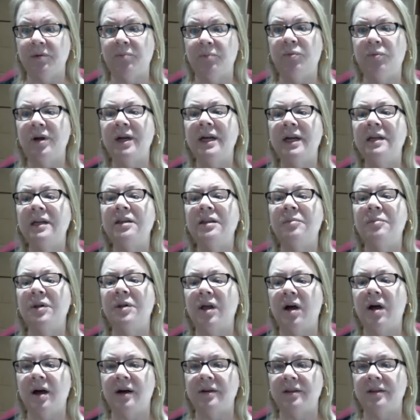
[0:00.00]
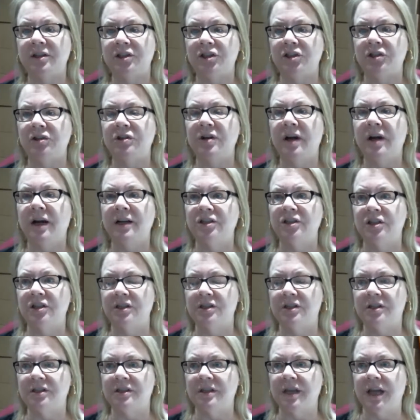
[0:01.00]
bringing them along, that you're not
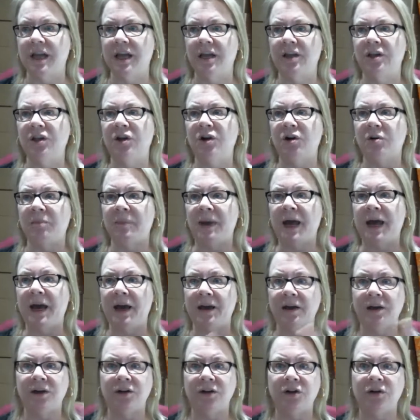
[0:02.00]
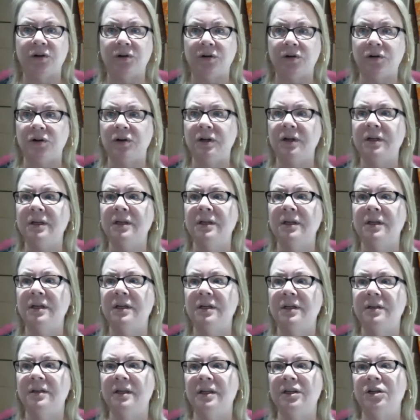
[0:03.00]
just saying you're bad and you're good,
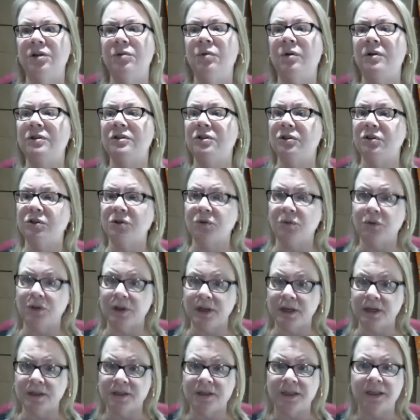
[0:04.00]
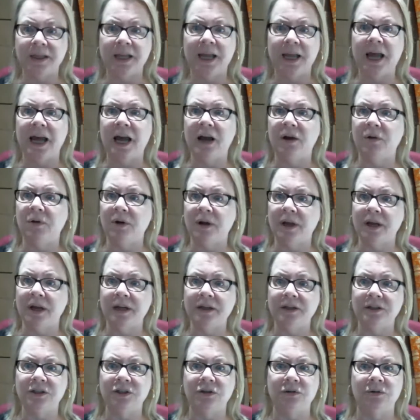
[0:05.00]
that you also do things in the aggregate.